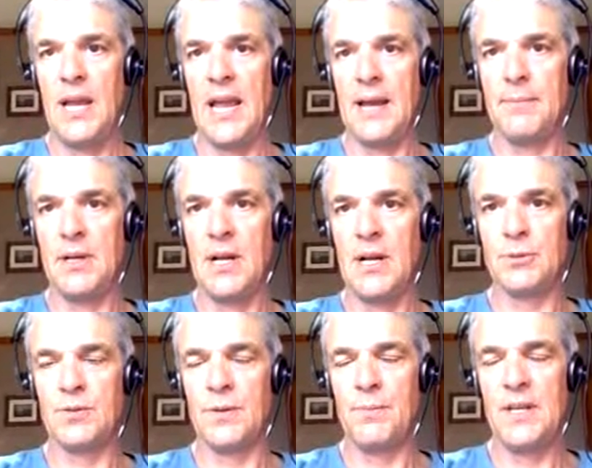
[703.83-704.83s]
comes
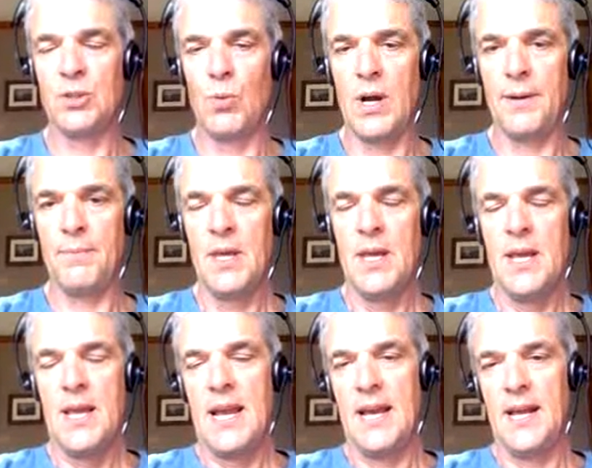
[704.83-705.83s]
from this one.
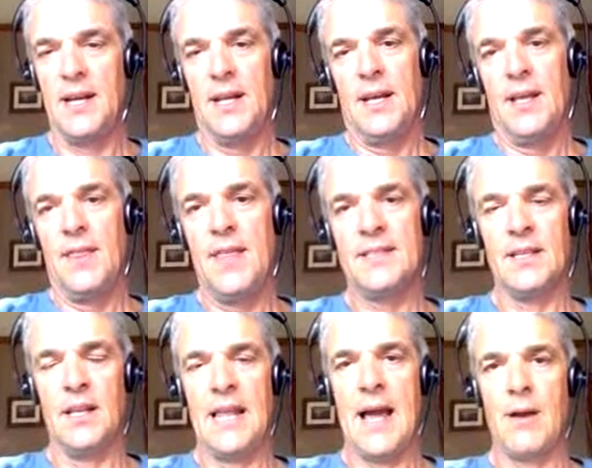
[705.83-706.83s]
And this
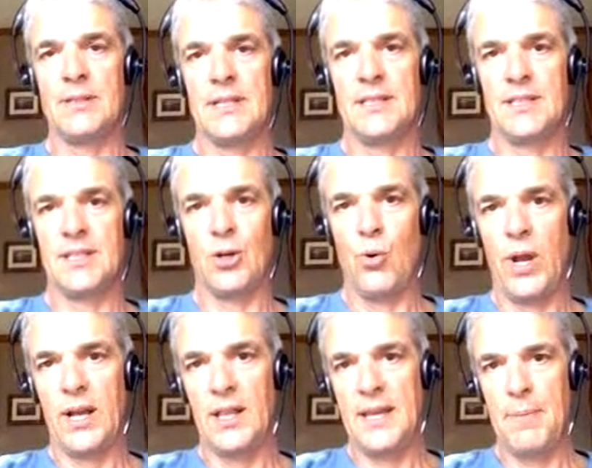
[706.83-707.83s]
allows us to
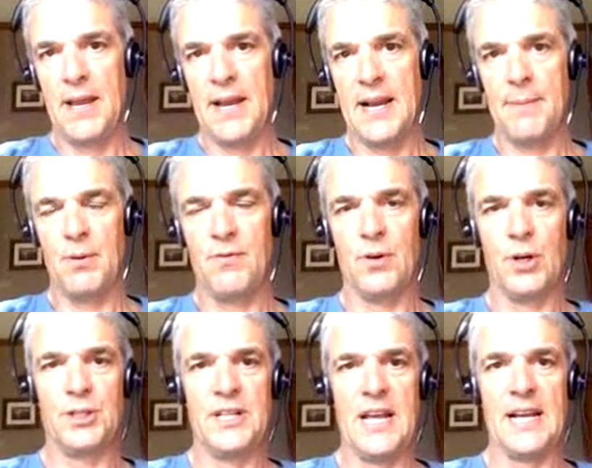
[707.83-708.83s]
quickly pick up a
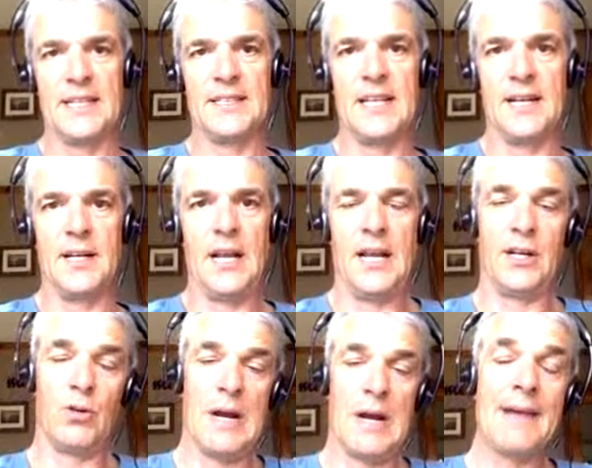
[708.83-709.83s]
vertex and
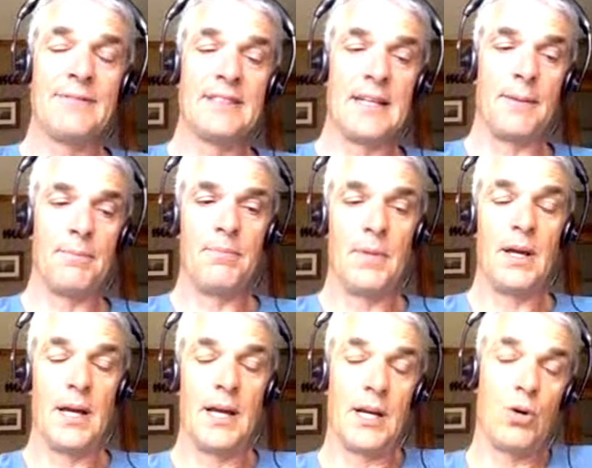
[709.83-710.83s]
graph some
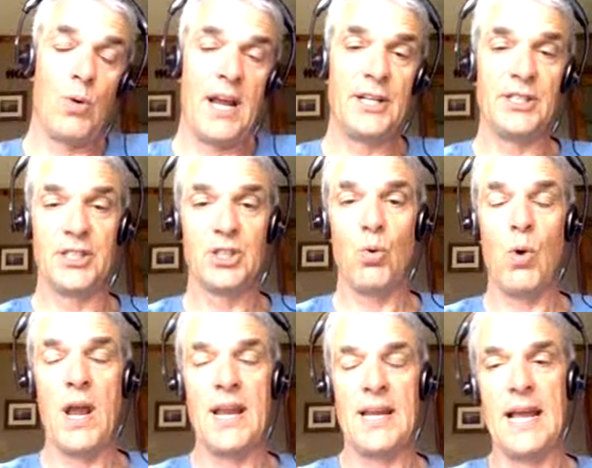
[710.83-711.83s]
equations
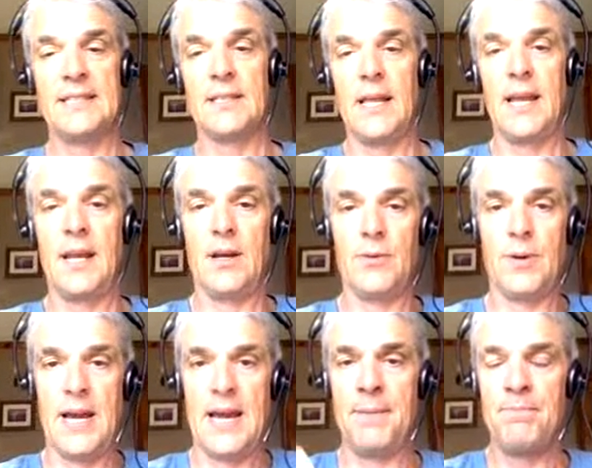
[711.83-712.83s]
quite nicely,
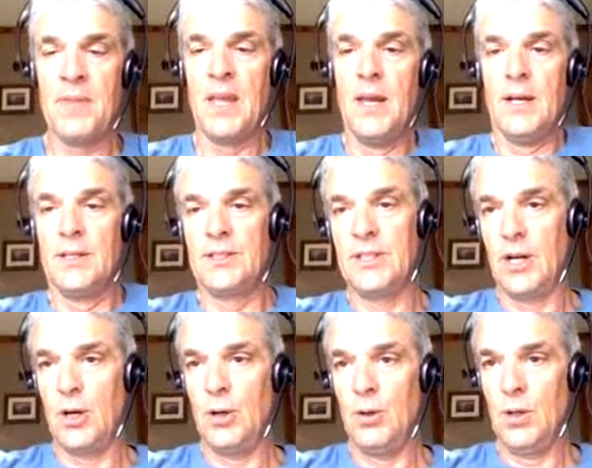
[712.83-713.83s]
okay?
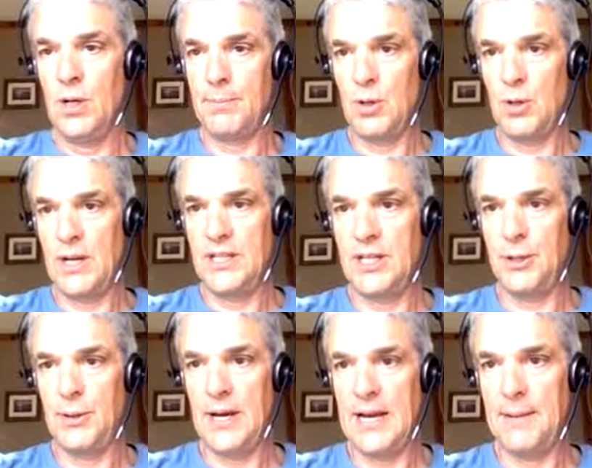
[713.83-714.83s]
So I'm going
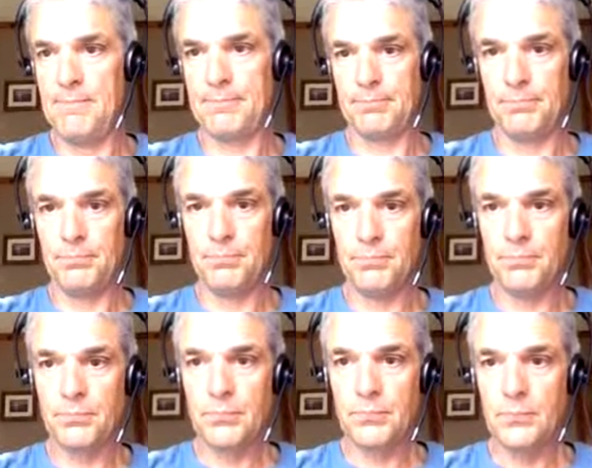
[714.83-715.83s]
to
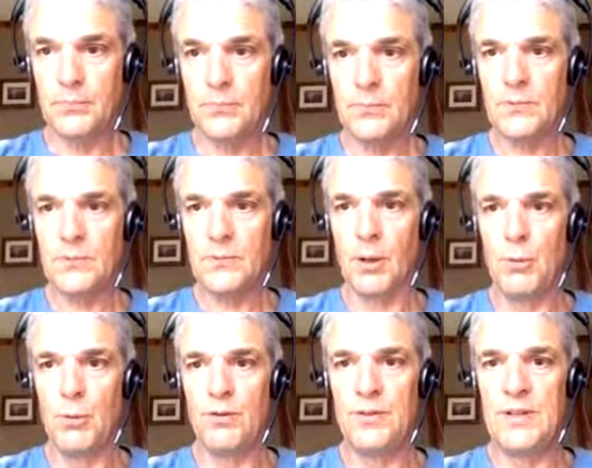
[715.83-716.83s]
move
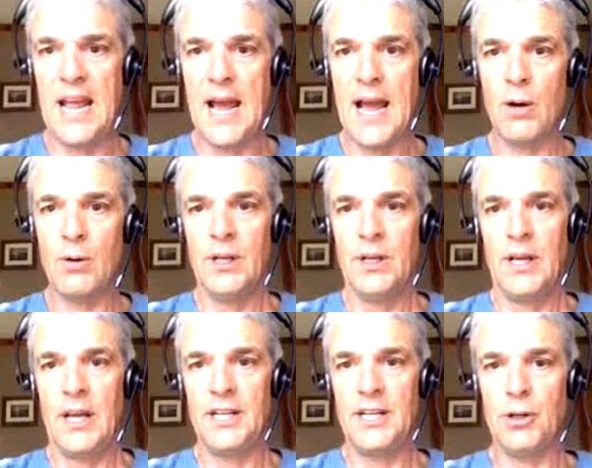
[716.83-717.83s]
down and
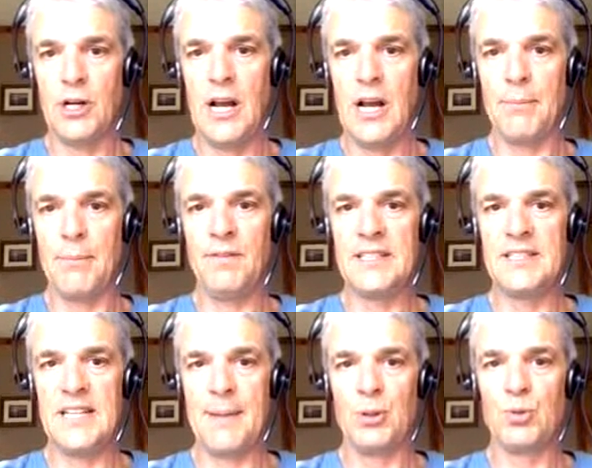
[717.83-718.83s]
do a couple of
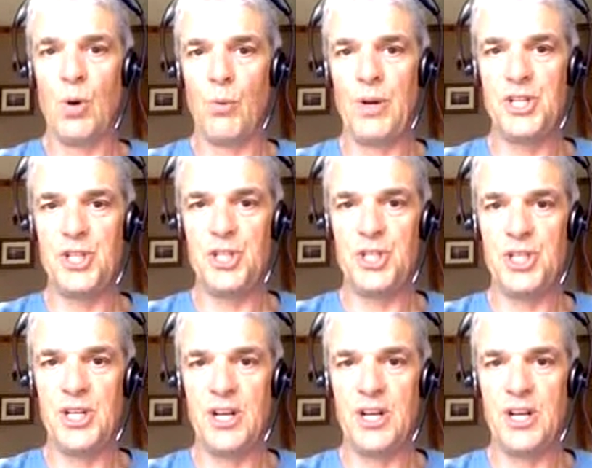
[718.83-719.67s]
examples where we shift in